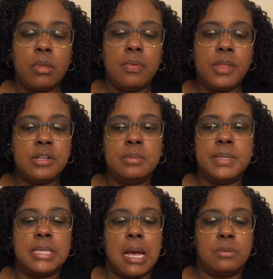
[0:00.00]
there's
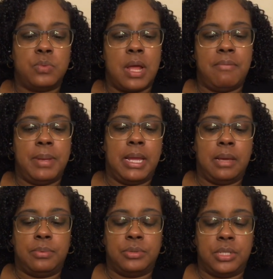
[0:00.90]
been times when I've been
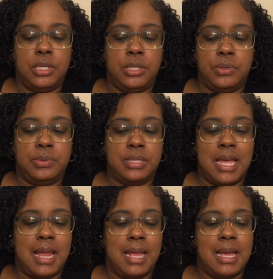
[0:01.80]
able to use
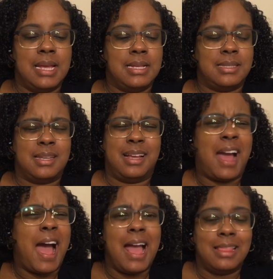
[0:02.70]
that as a
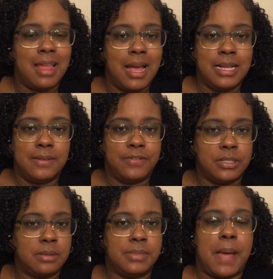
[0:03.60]
guideline for
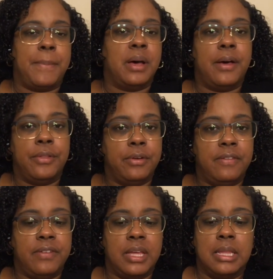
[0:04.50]
some type of other
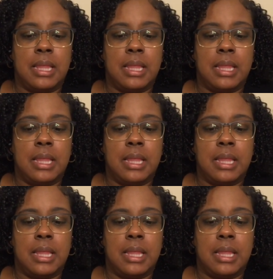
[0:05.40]
event.